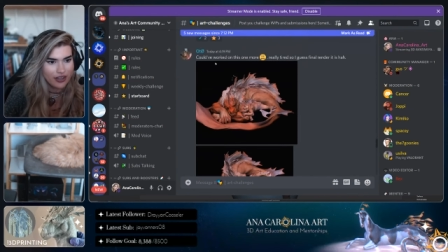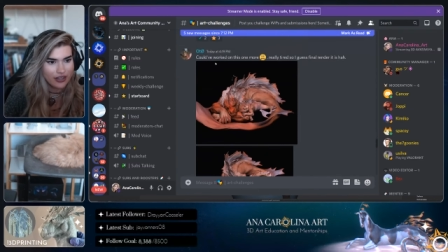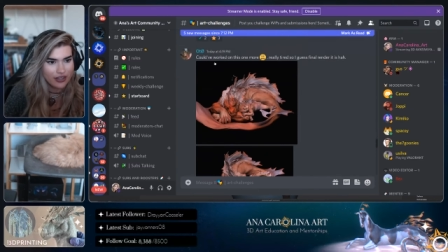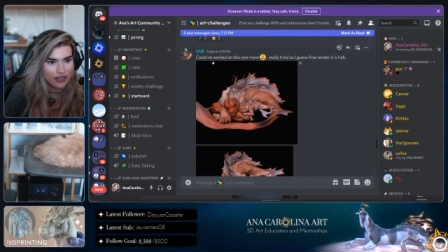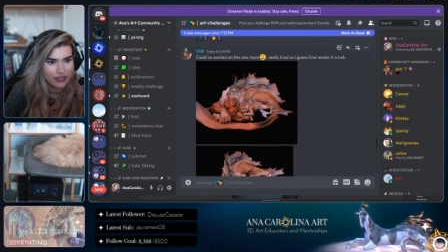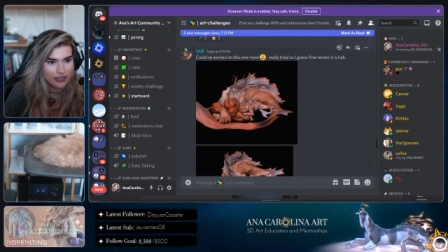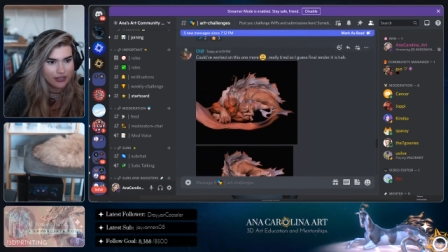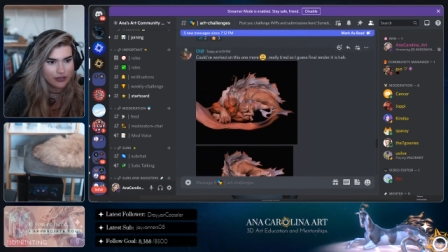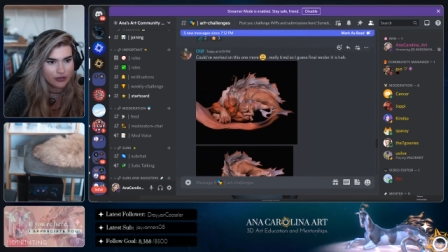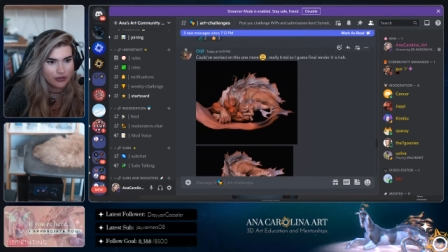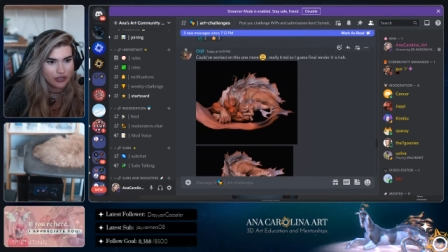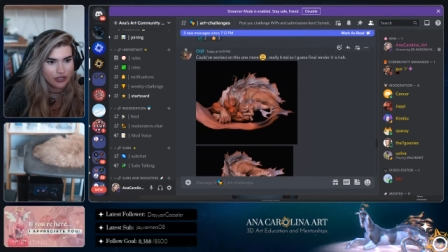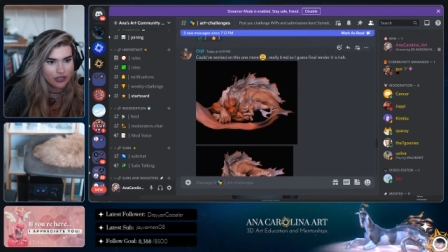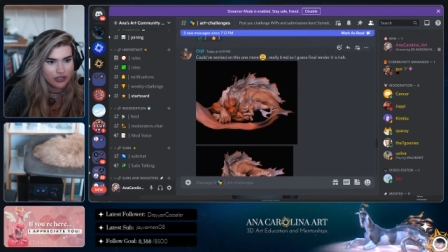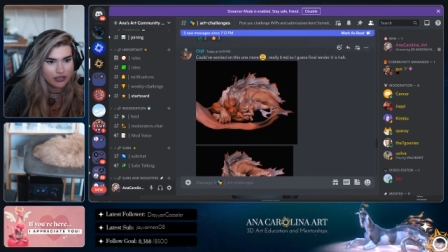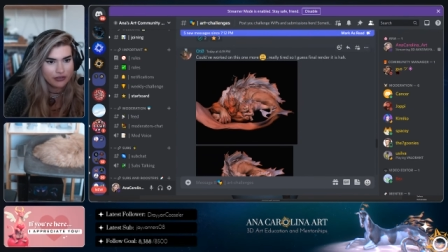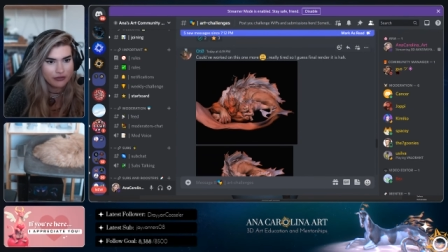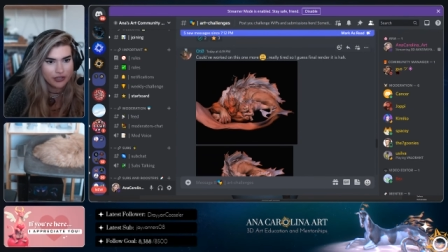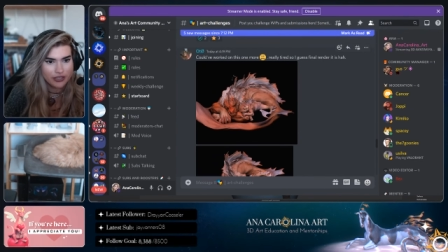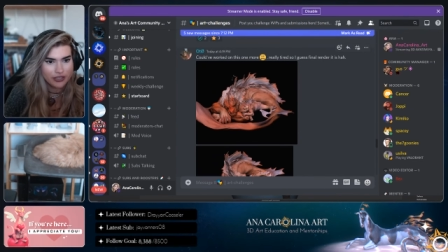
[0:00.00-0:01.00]
Auto
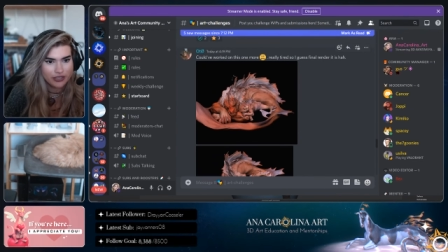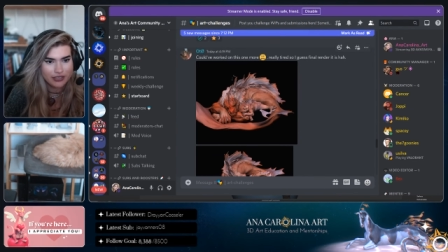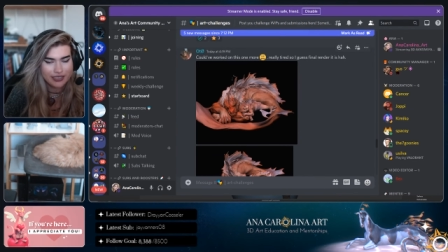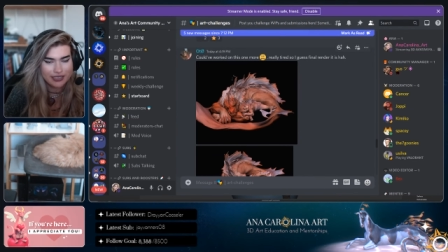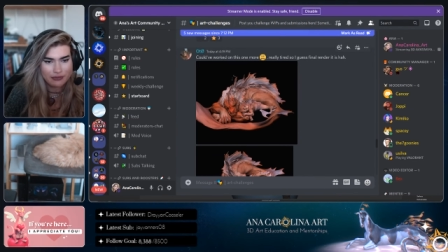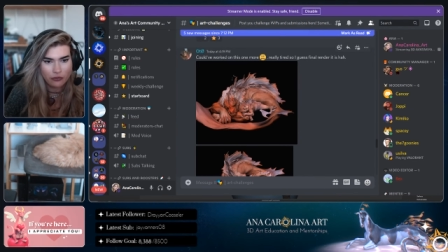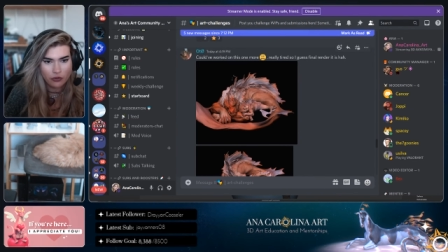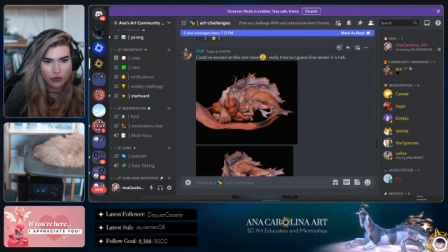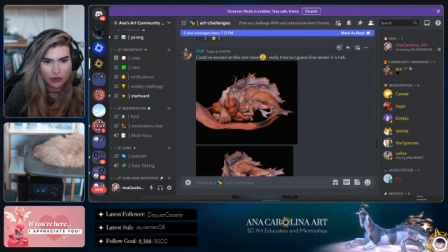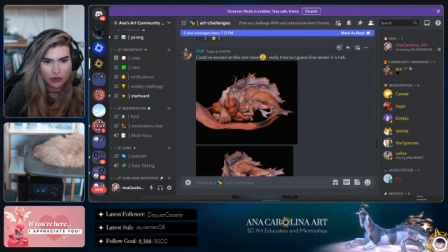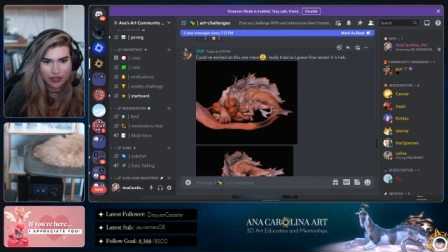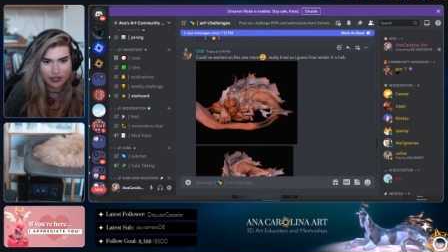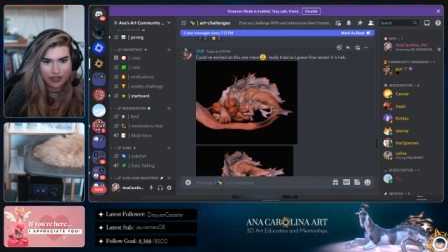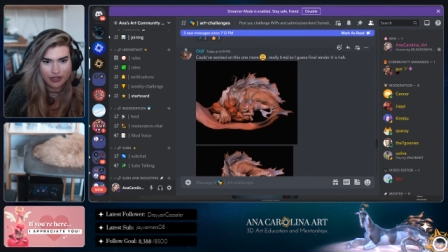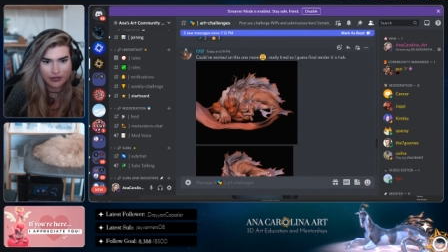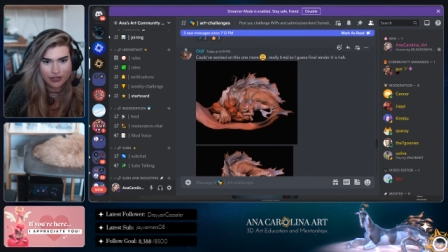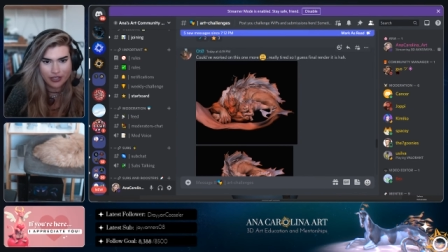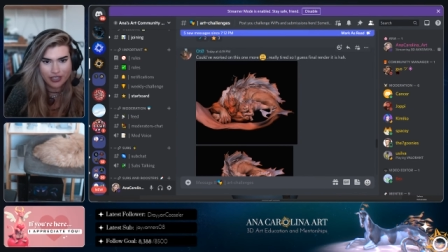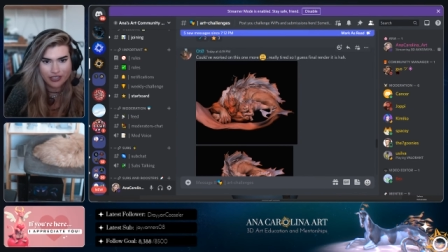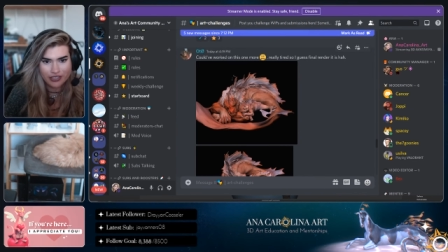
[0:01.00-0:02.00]
could have worked on this more.
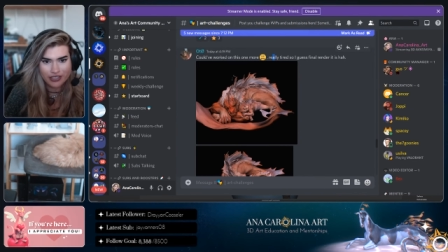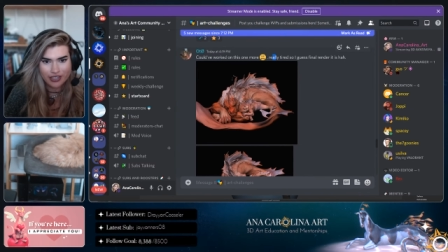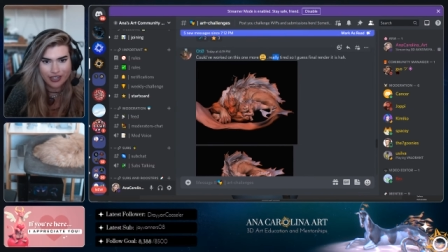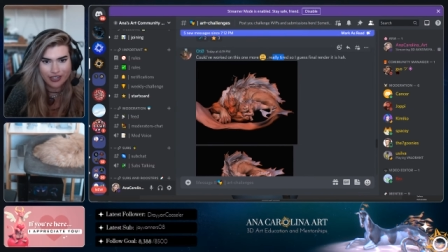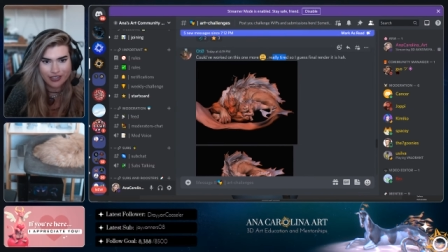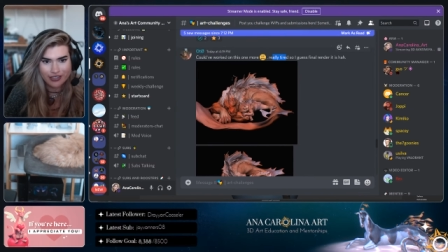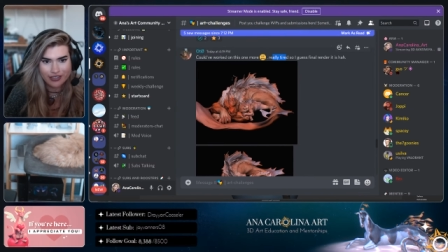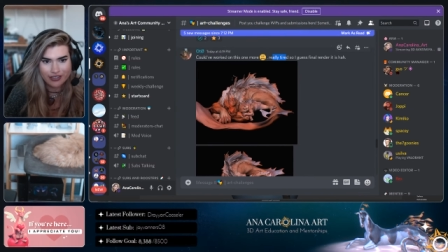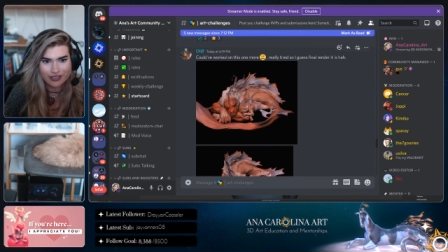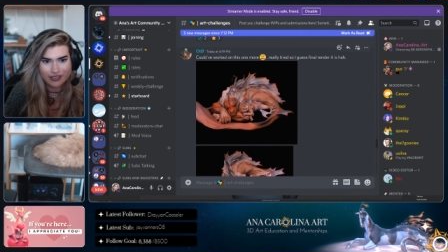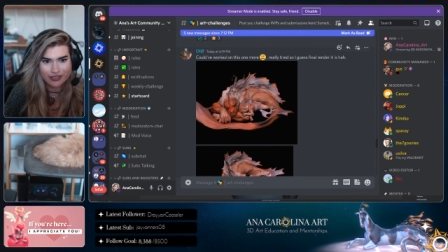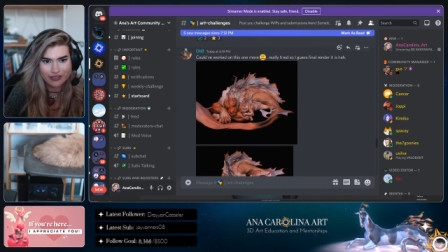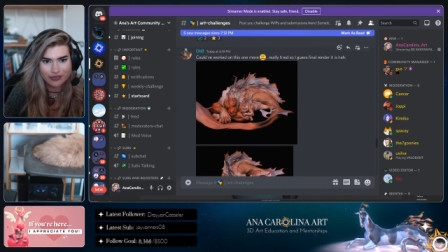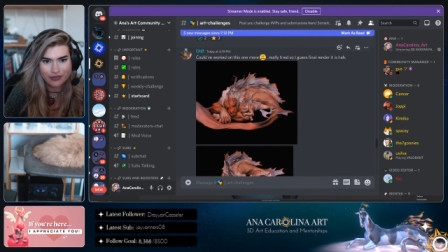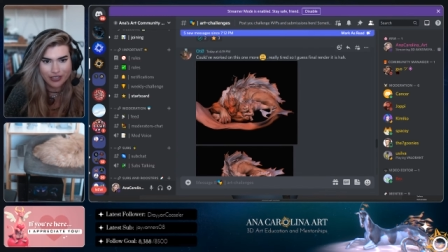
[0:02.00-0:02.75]
I really tired,